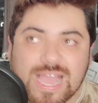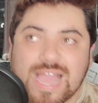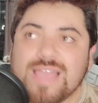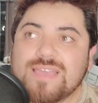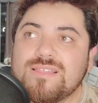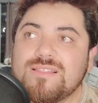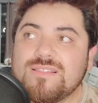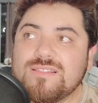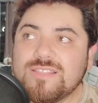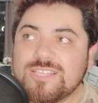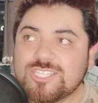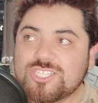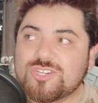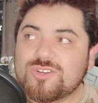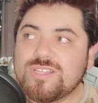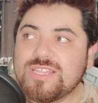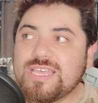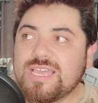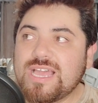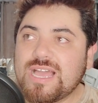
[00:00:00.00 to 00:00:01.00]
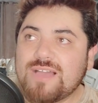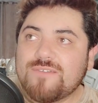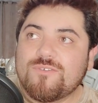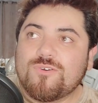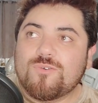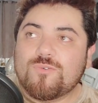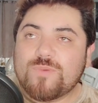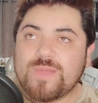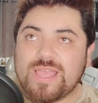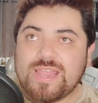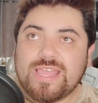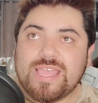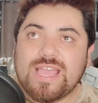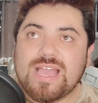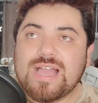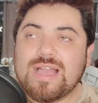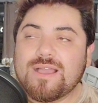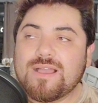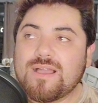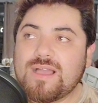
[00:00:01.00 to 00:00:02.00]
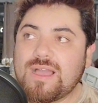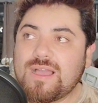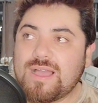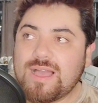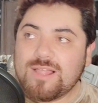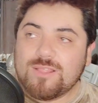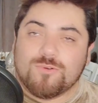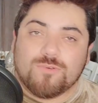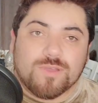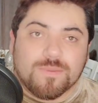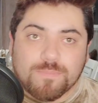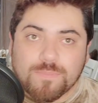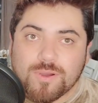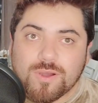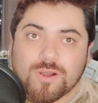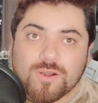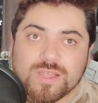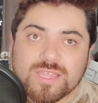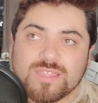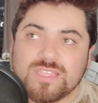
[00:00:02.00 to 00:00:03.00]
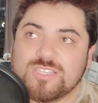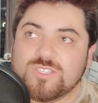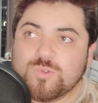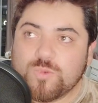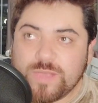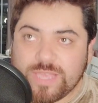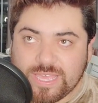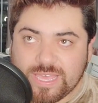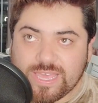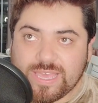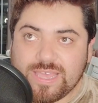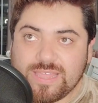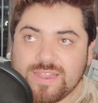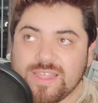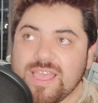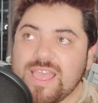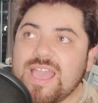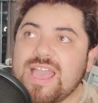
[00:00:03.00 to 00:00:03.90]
I literally have already a Halloween party this weekend,